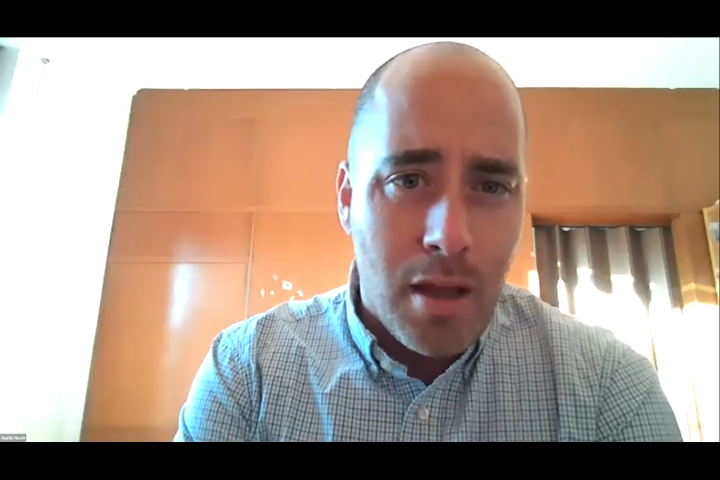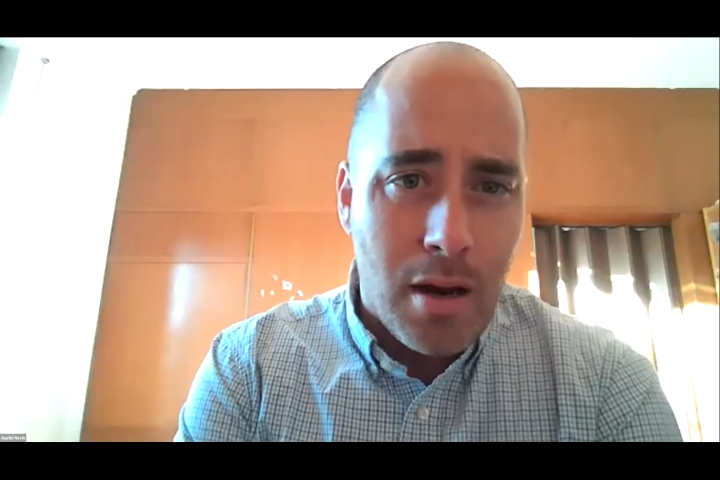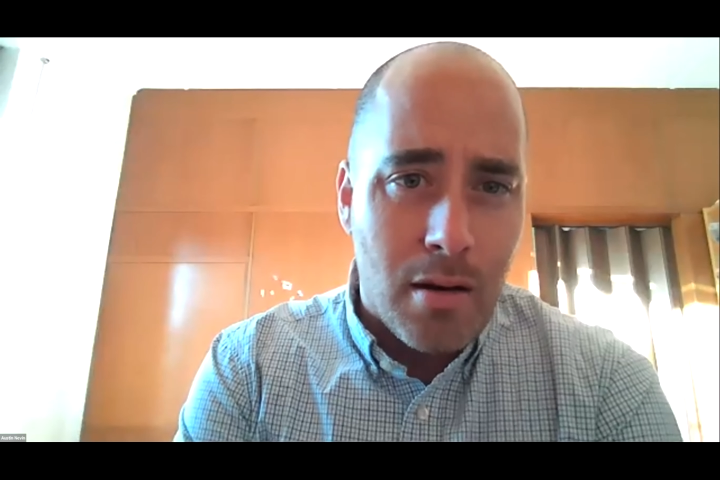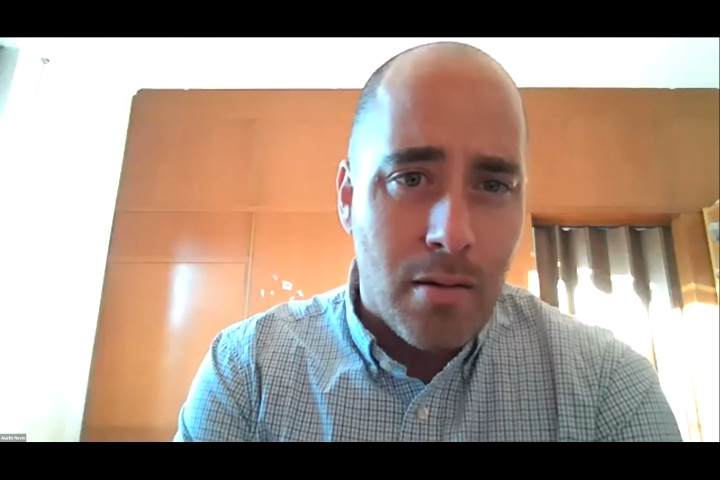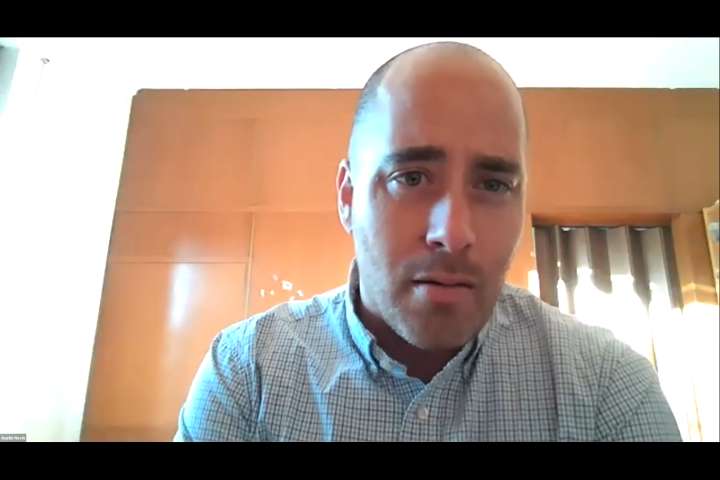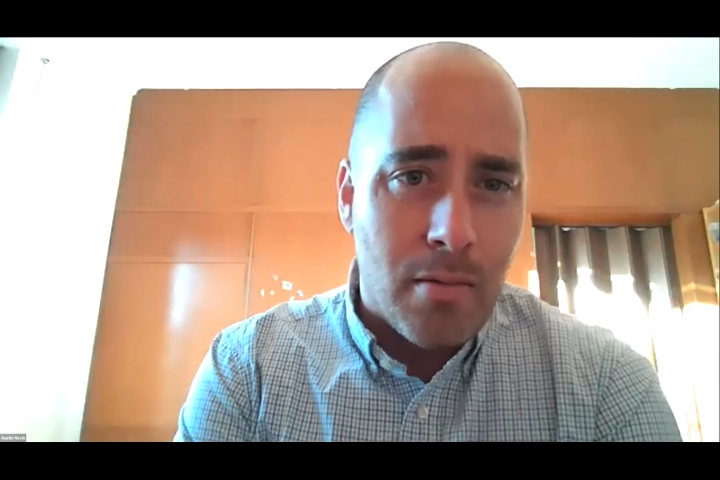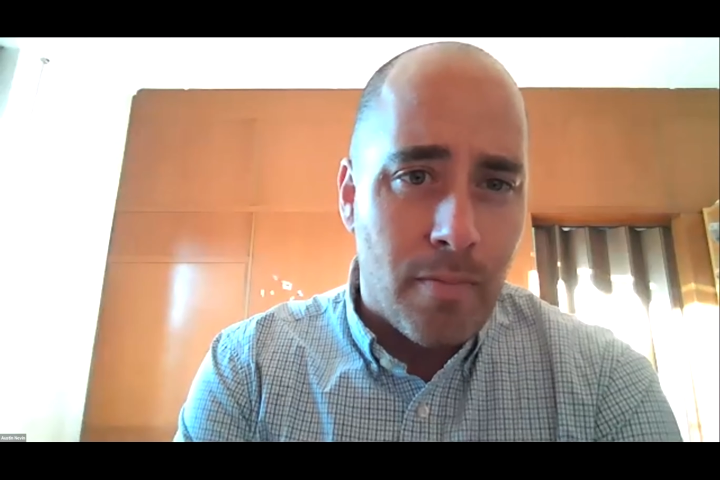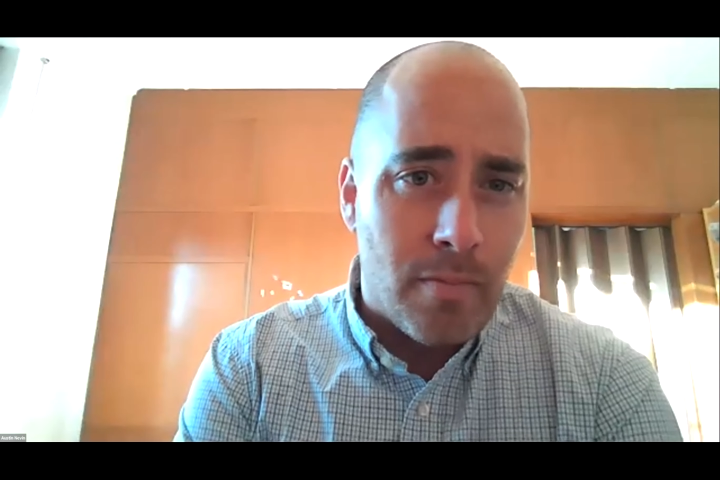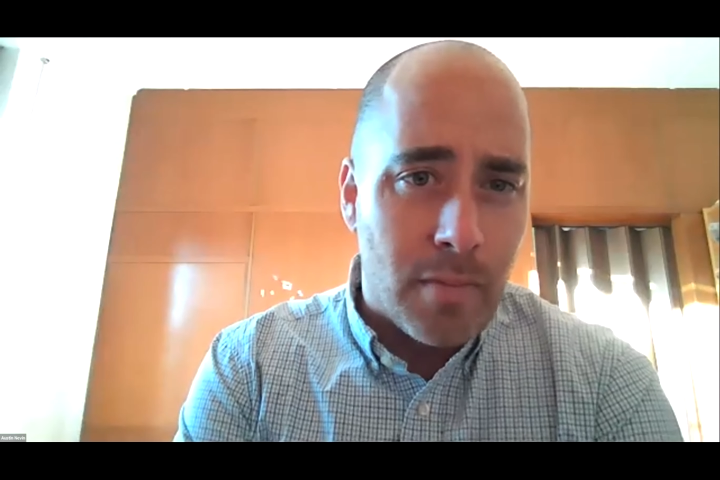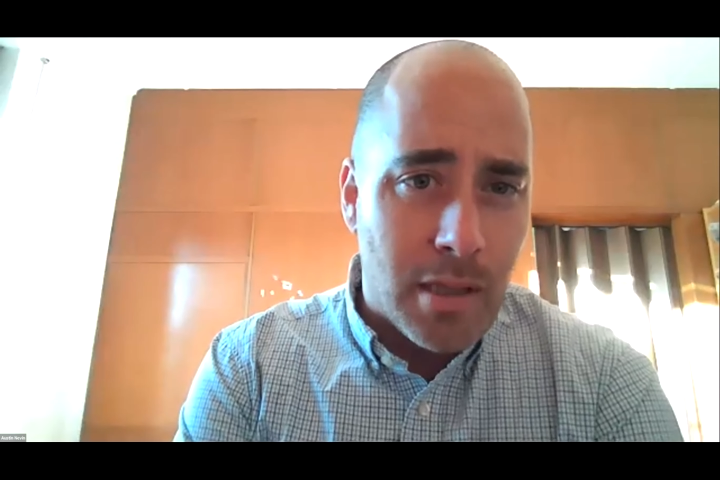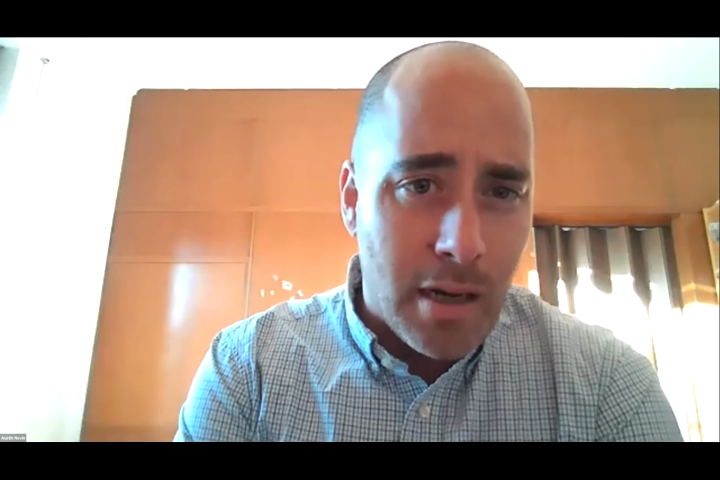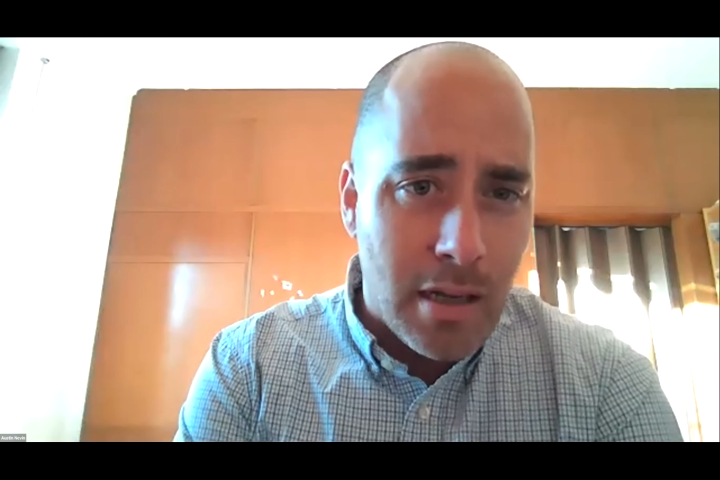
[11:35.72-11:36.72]
within
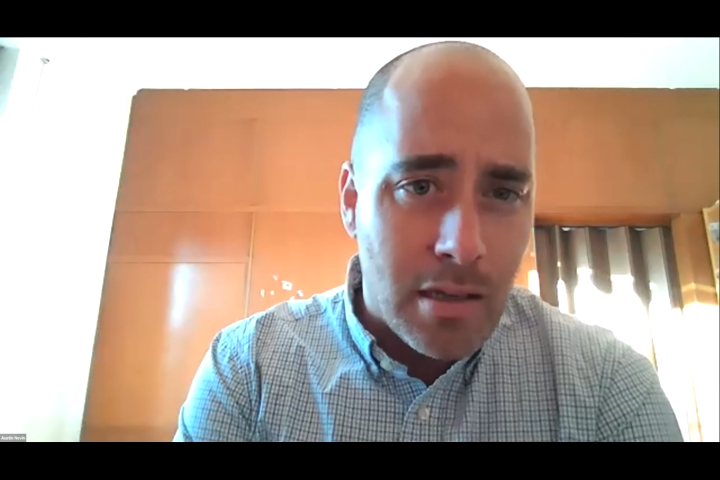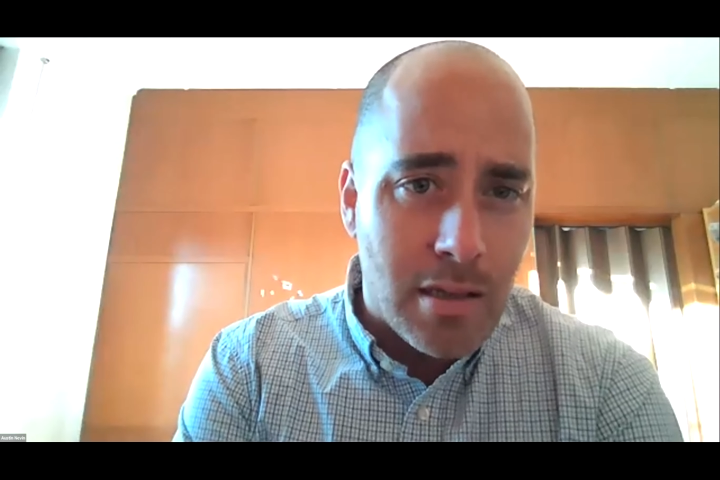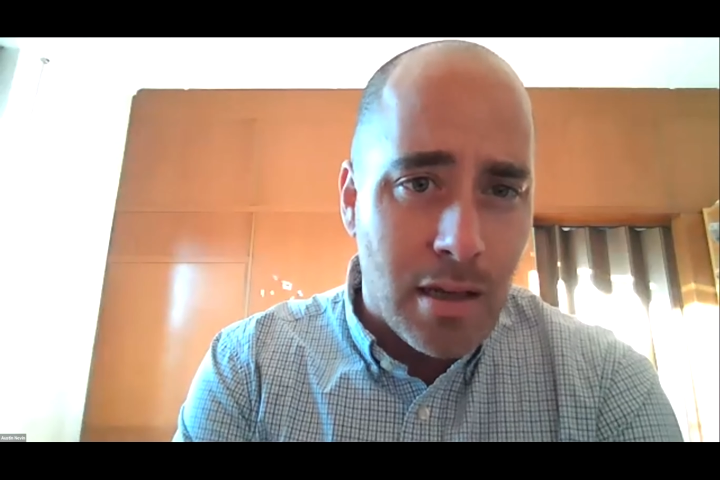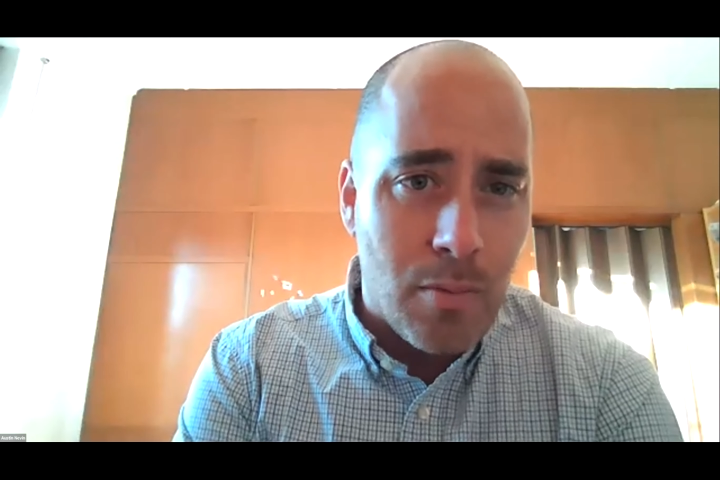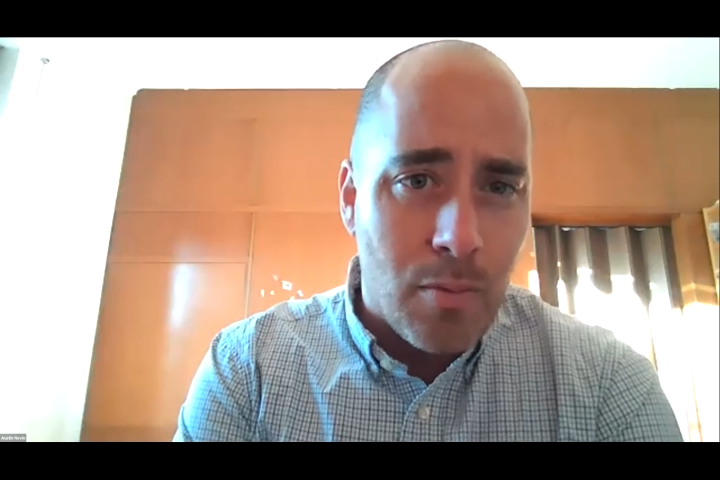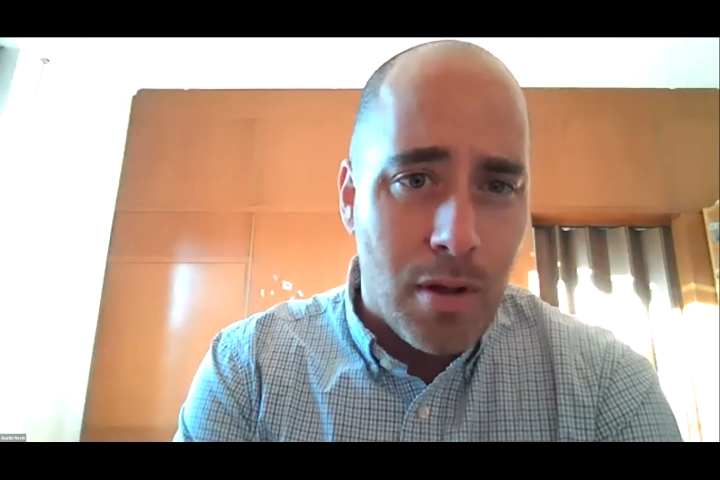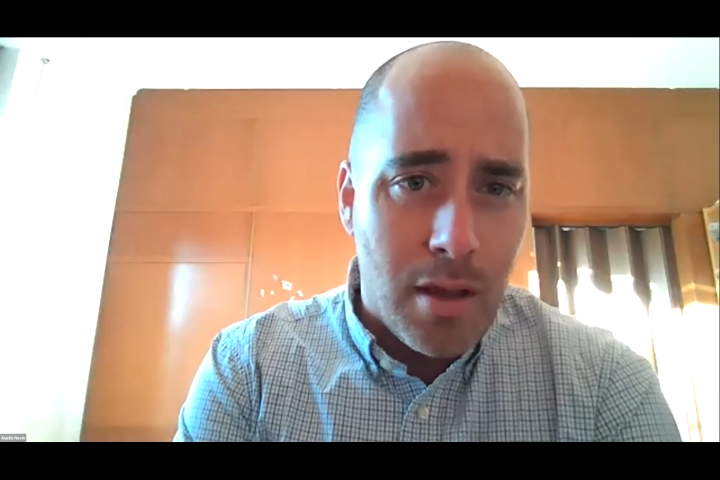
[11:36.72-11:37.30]
sites and